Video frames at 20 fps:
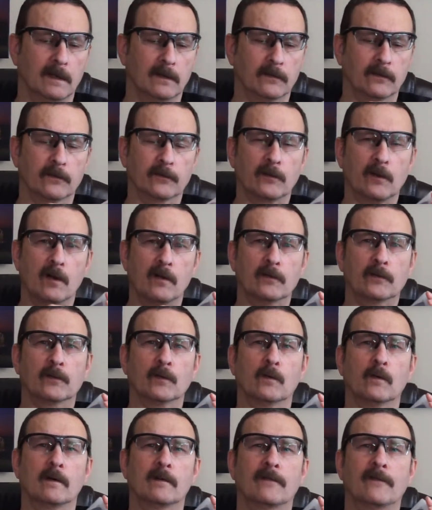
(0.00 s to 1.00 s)
There's
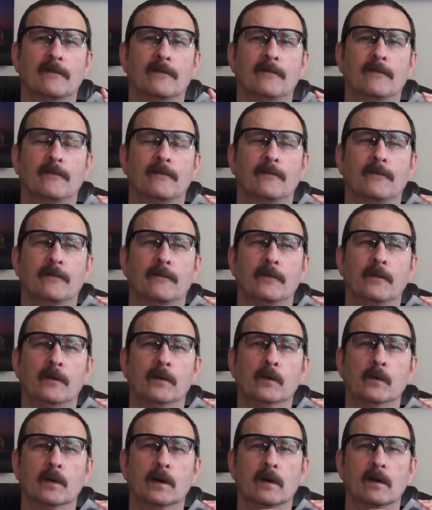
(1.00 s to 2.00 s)
also a
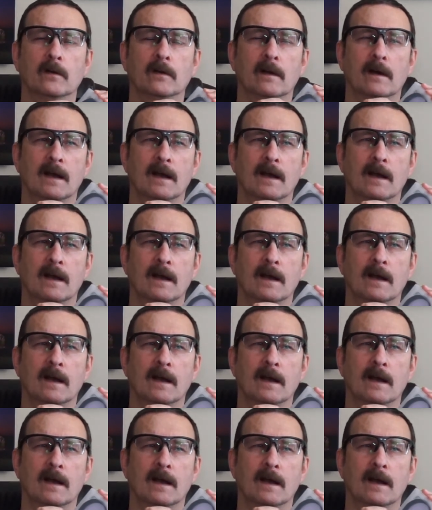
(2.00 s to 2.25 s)
new one out.